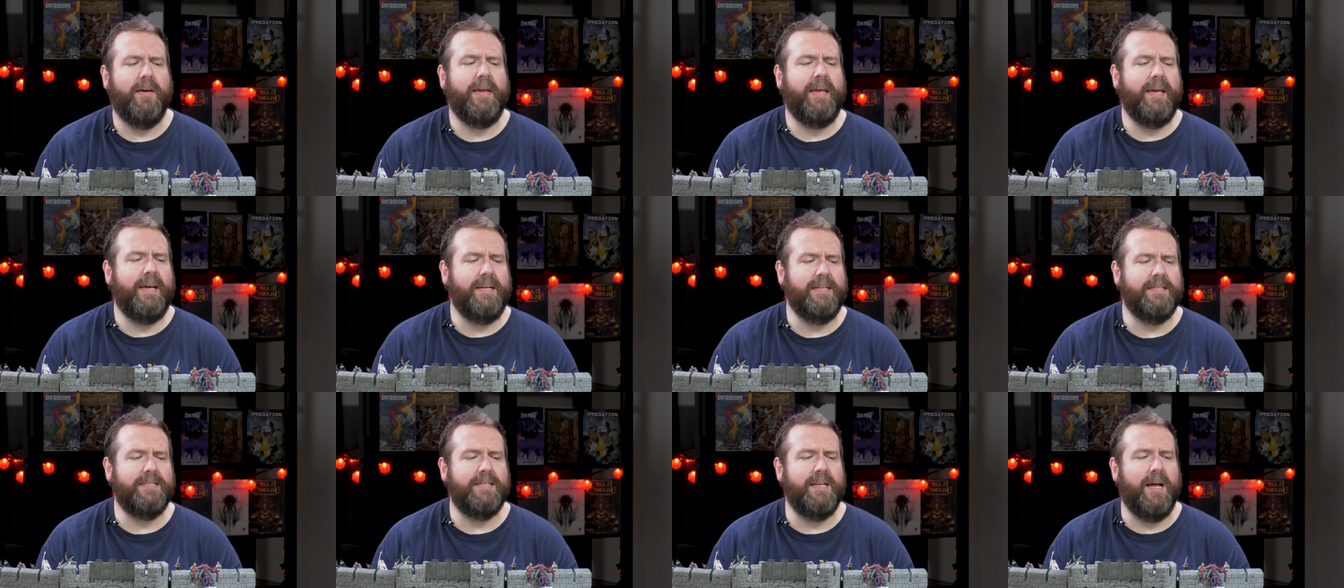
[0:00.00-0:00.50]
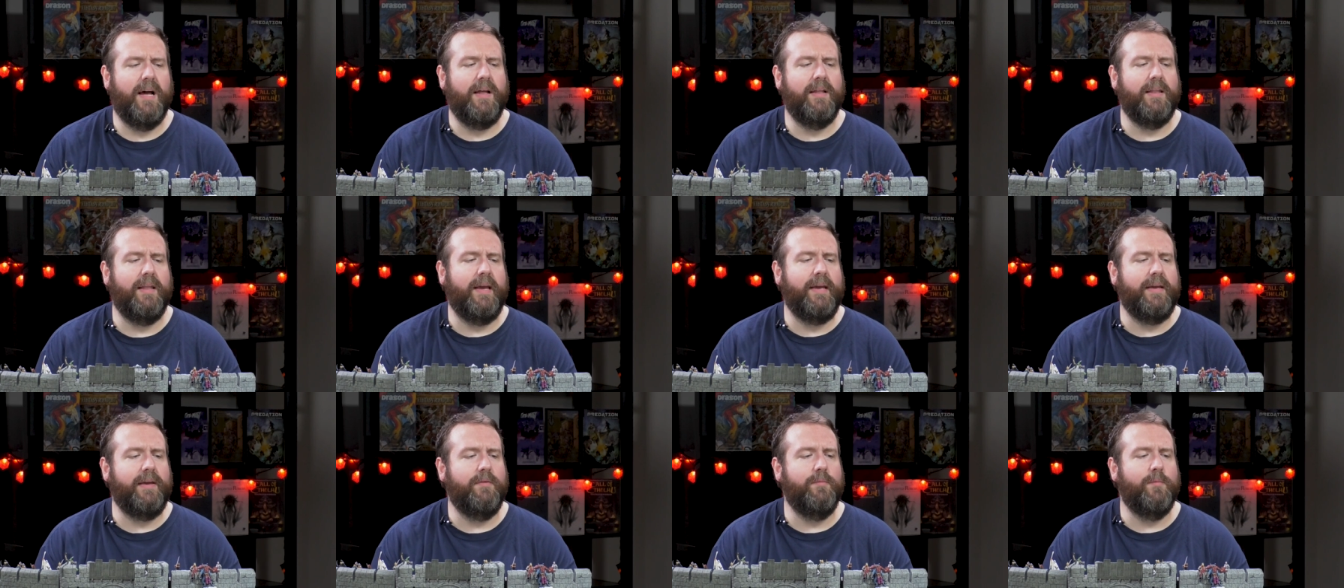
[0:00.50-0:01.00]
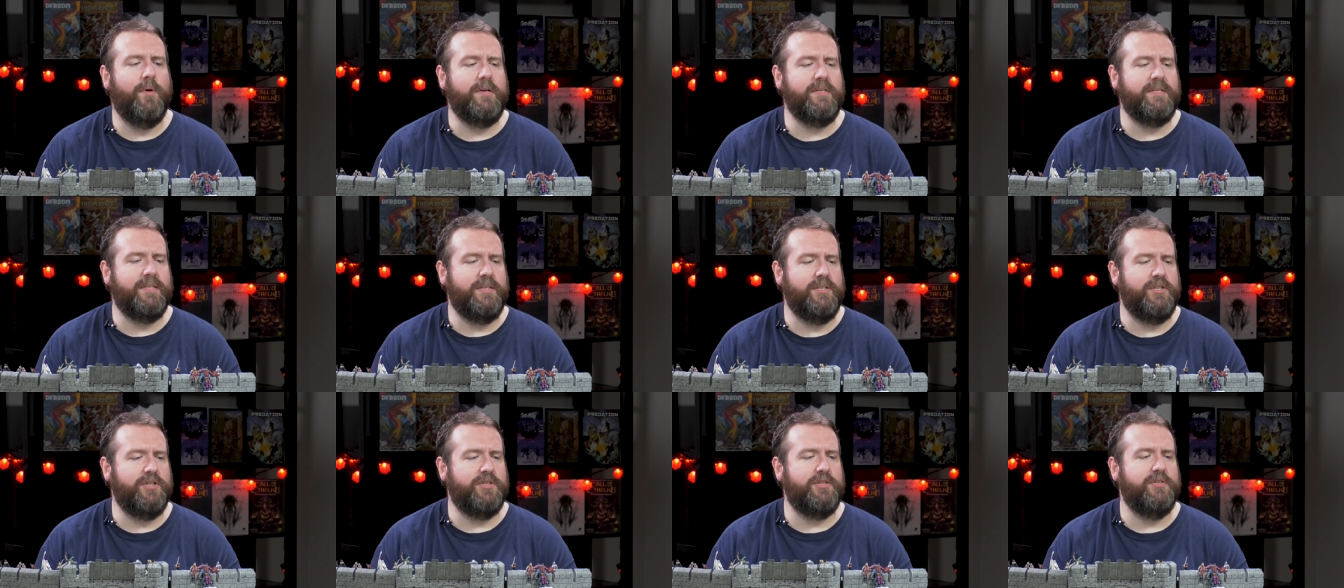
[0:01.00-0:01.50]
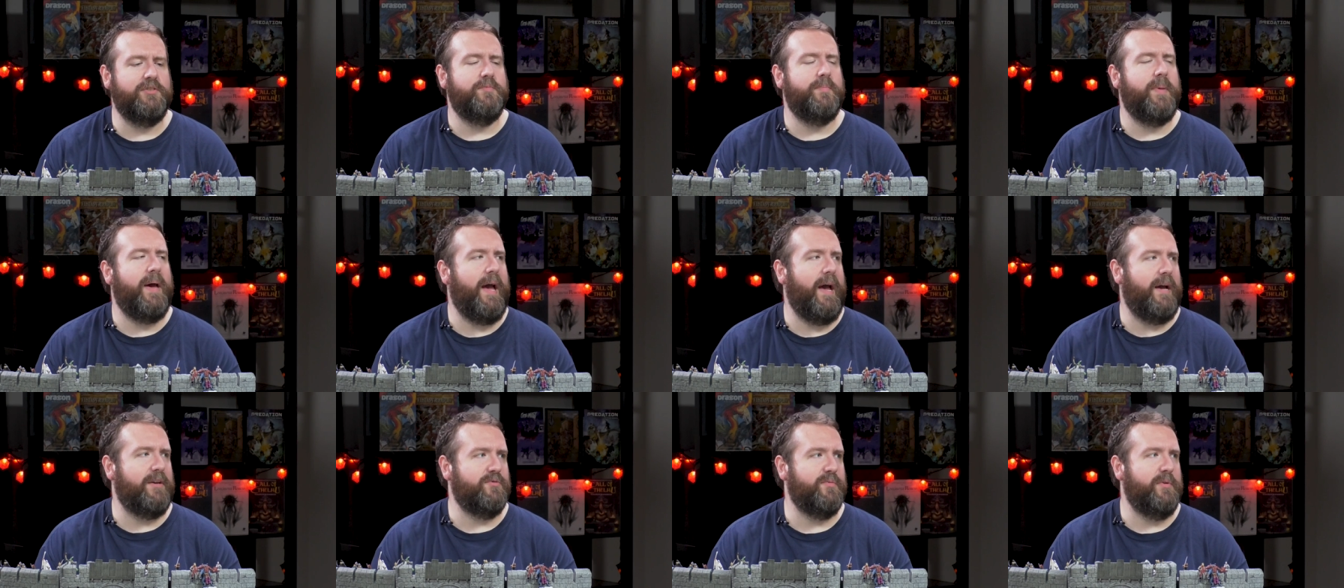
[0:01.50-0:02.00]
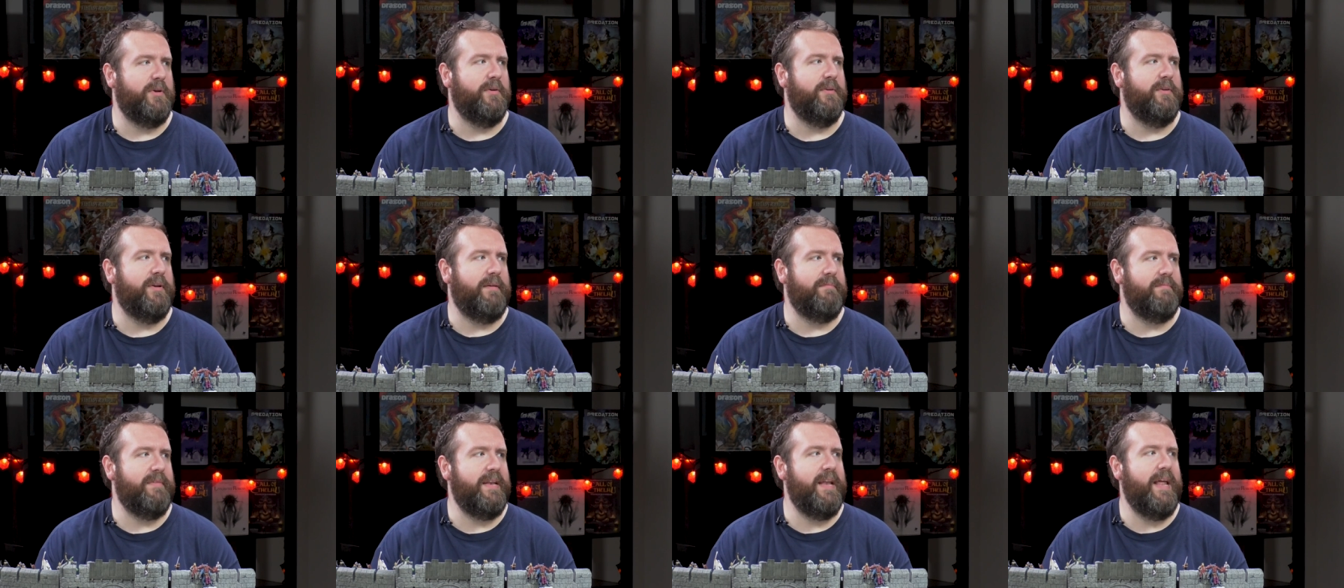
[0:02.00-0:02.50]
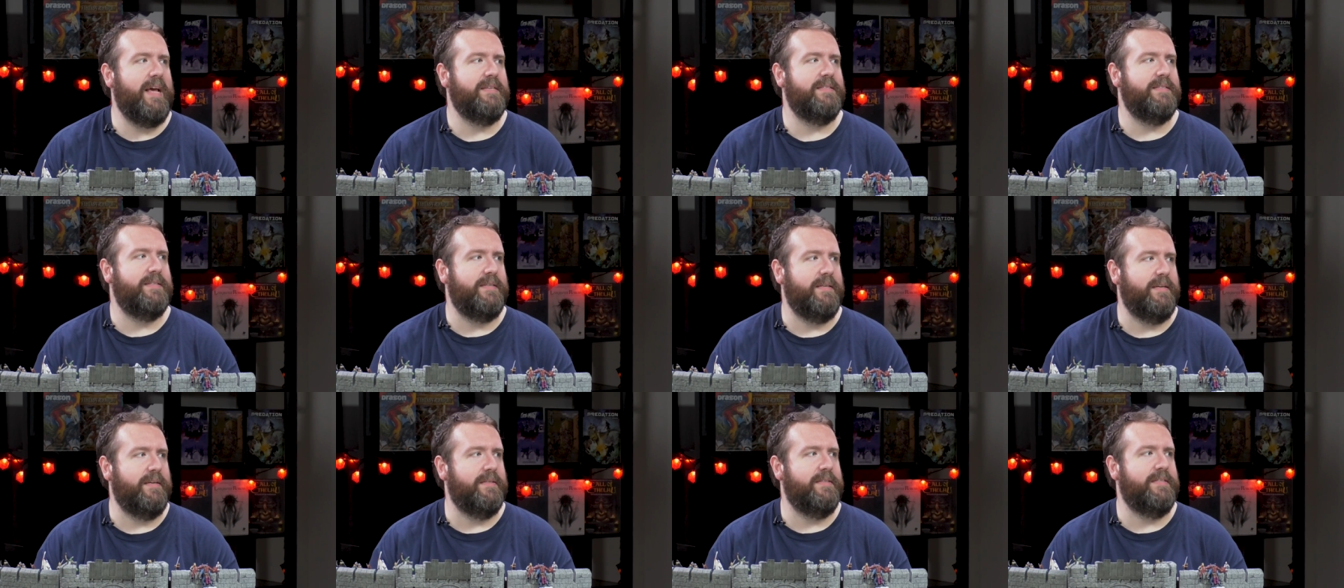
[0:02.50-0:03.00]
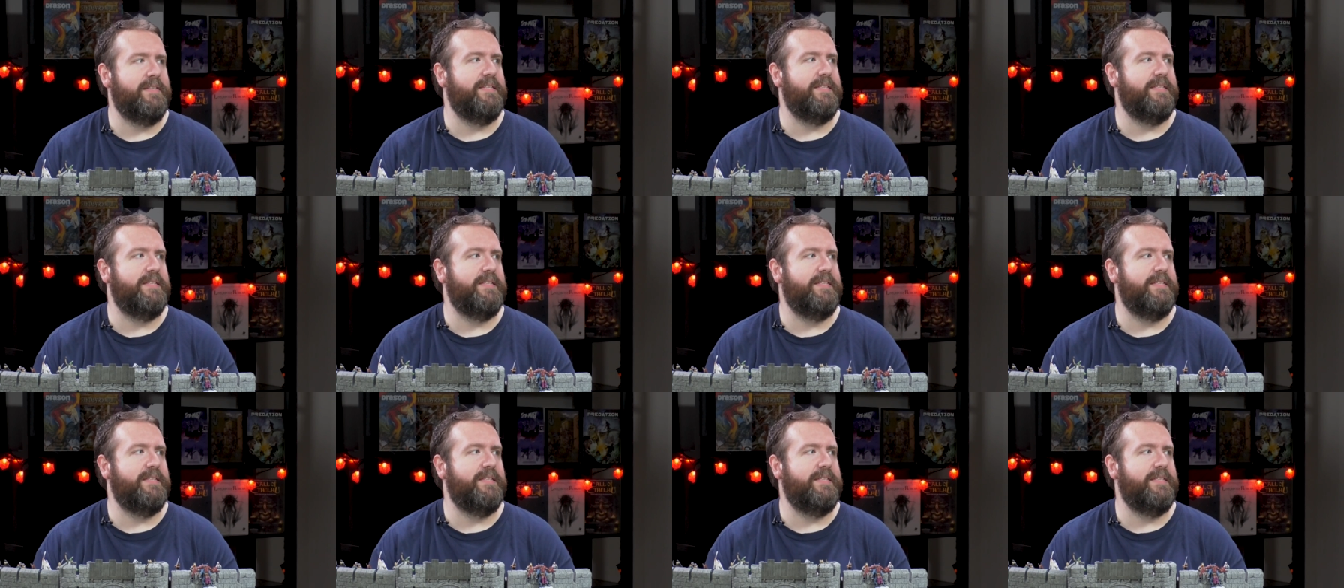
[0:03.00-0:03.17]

Now, again, it's not like it was in Editions Past where you can have nested,